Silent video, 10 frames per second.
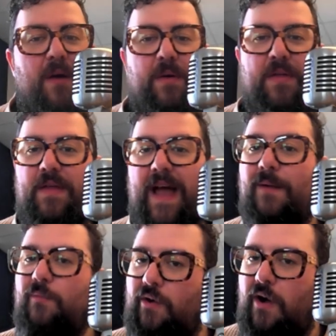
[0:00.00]
With that,
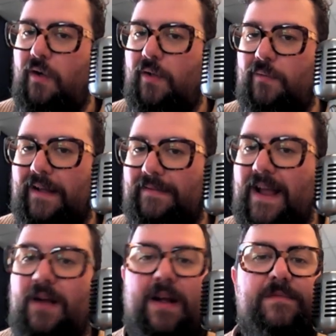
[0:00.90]
we'll call it right
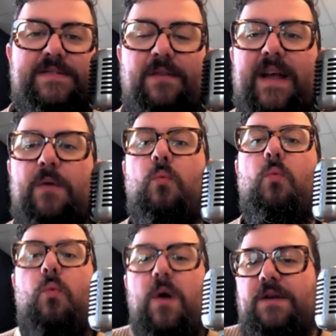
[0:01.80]
there. Have yourself a
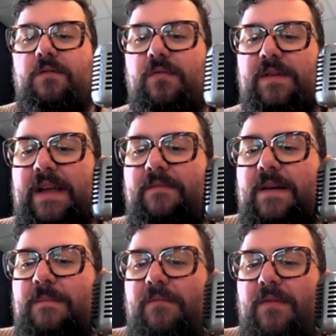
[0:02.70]
wonderful
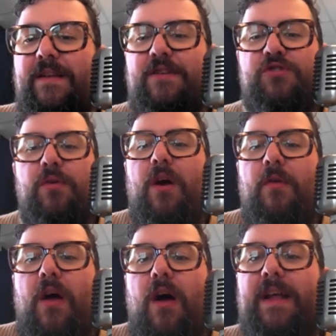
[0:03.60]
evening, my friend. Enjoy
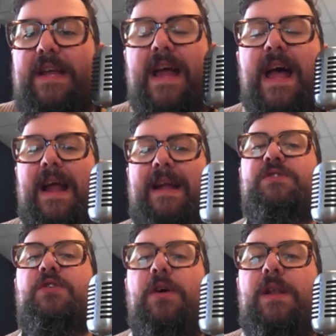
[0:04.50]
all the hockey.
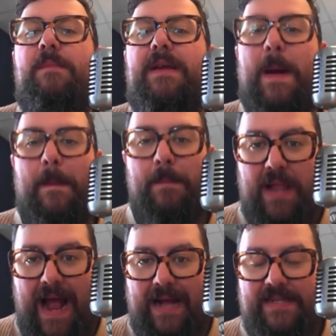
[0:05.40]
It's going to be a
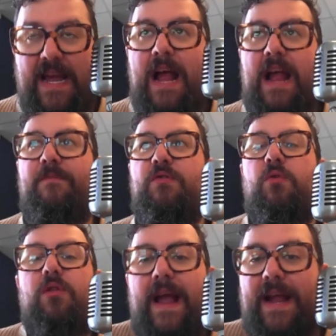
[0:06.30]
blast. If you
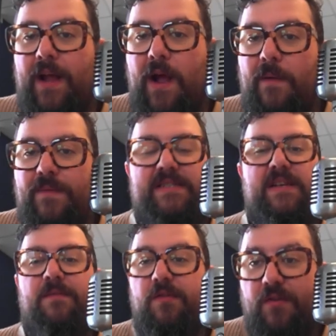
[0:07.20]
like the
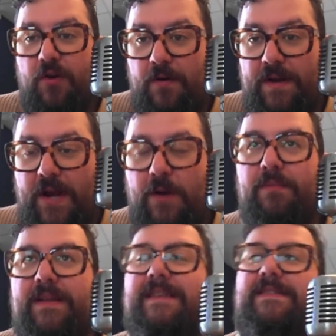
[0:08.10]
stuff you've heard here,
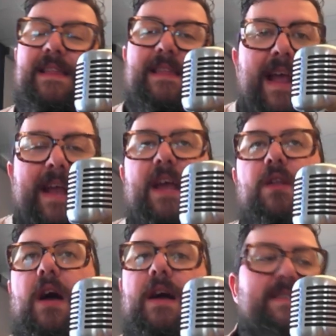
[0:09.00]
please like it,
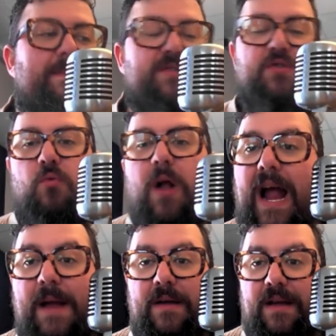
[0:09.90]

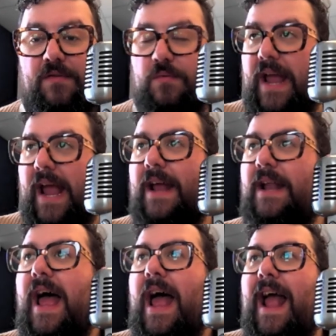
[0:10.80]
subscribe if you can,
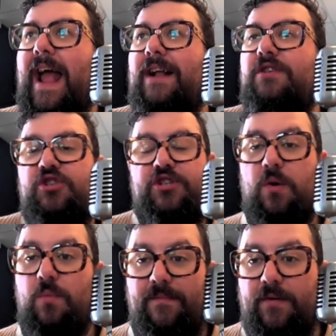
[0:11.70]
and
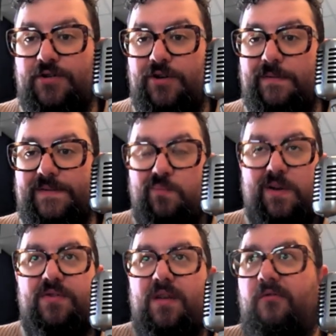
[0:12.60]
share one of our shows
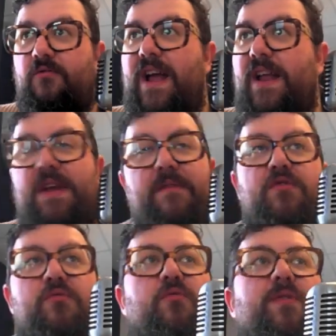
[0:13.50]
with a friend. If
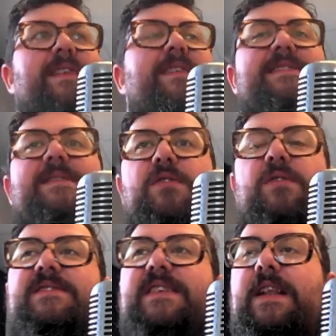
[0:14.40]
you really like something
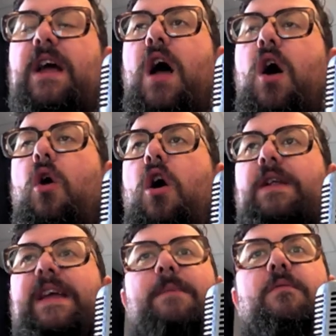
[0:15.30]
you've seen
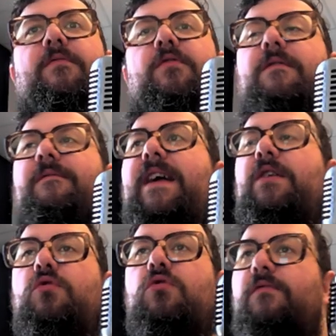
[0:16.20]
on Game Over
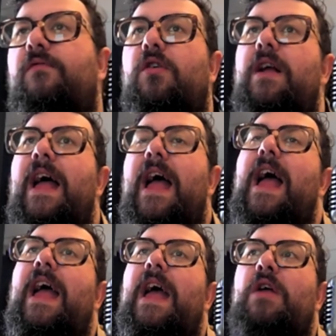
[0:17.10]
Vancouver
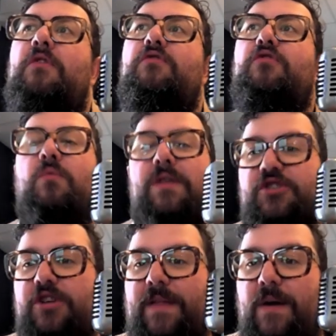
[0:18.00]
and you want
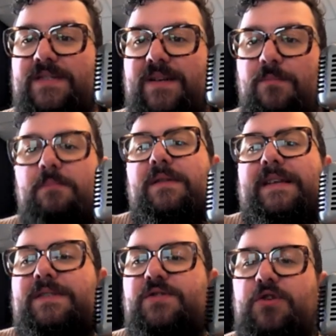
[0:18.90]
to share that with someone,
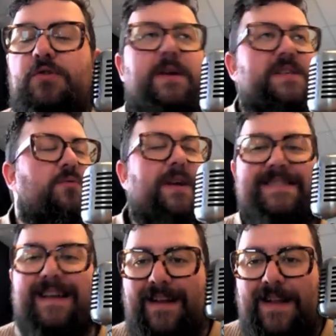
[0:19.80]
please do, because we're a
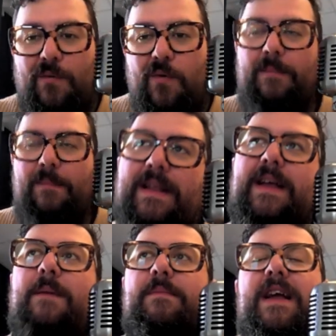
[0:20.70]
tiny growing
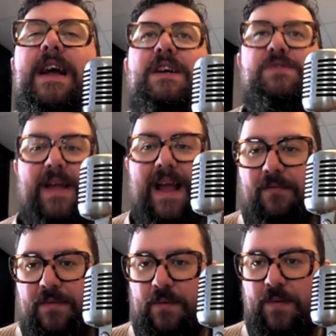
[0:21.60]
company doing
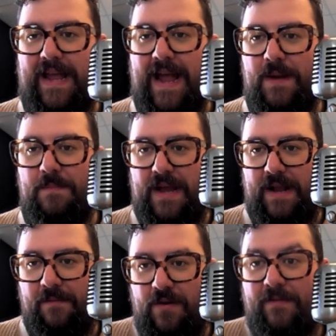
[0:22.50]
everything we can to be
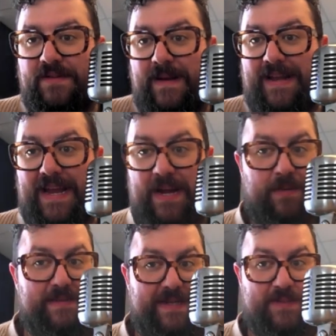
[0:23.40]
in front of as many
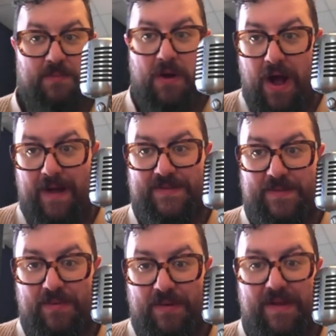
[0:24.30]
ears as
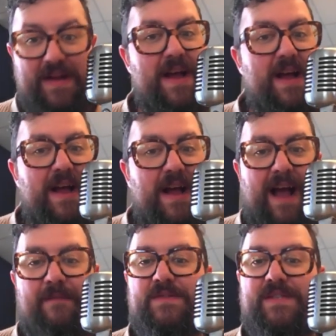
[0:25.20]
possible.
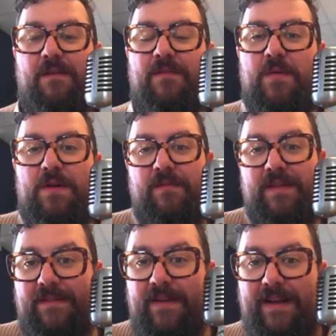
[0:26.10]
Have yourself a
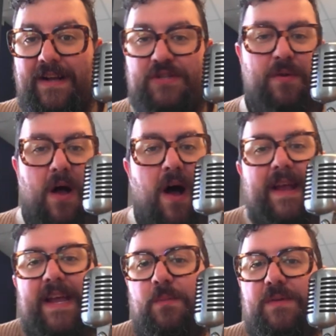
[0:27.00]
wonderful evening. Enjoy the
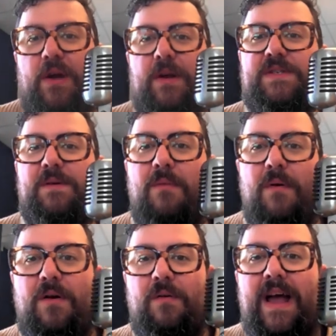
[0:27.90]
hockey, and we'll talk
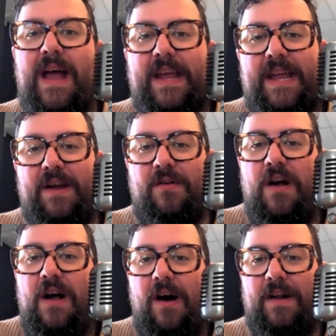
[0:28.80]
tomorrow here
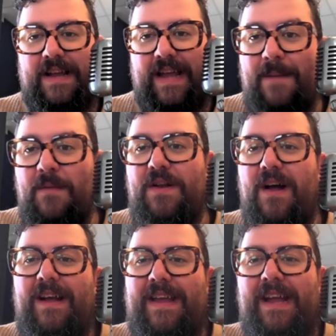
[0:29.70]
on Game On
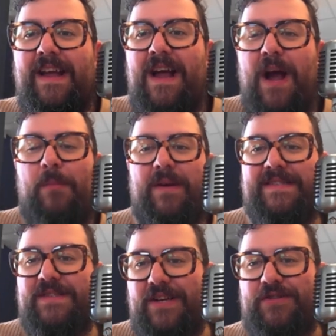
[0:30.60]
Hockey, a
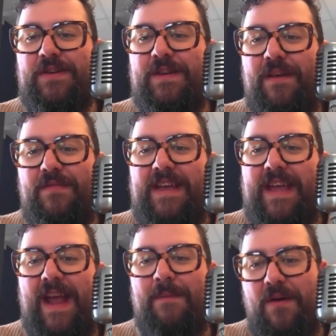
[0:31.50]
presentation of the
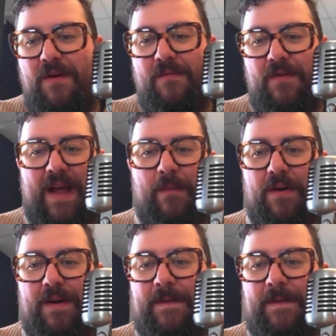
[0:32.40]
Game Over Network.